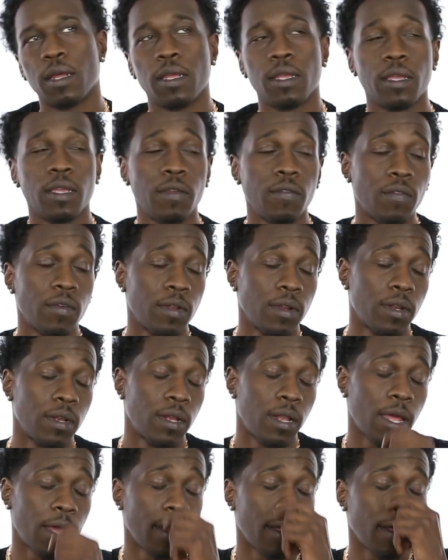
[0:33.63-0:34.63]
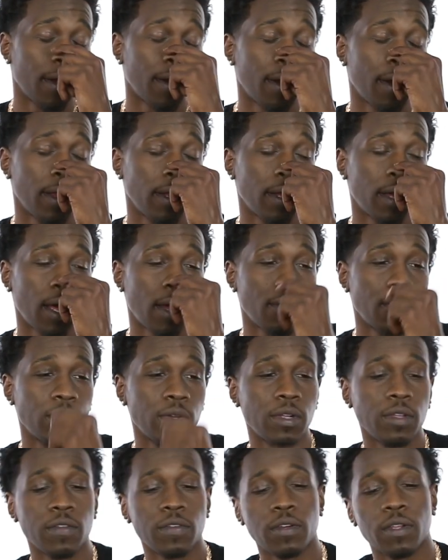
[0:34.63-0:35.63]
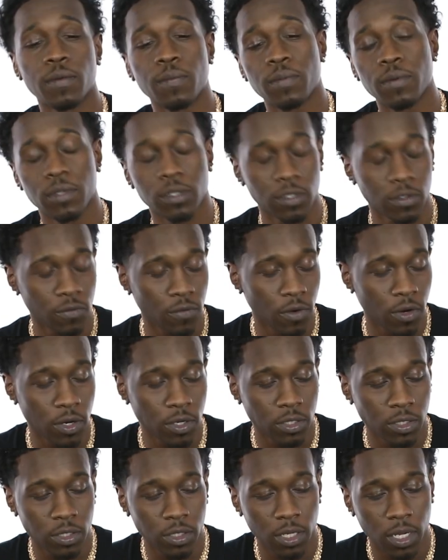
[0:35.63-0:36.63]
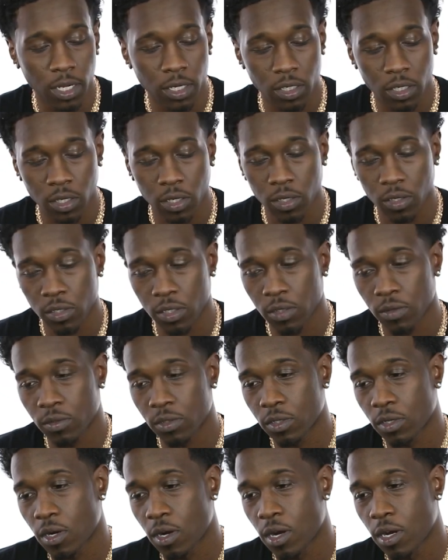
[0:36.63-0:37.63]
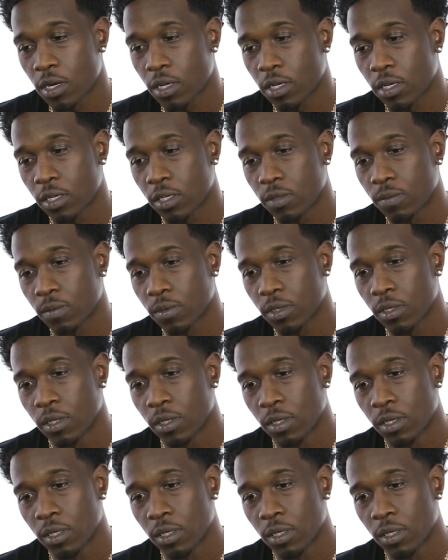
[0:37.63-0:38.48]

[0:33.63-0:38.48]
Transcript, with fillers: even like all right, like, I wouldn't even dip it as far as into like the whole thing with the Cartiers, but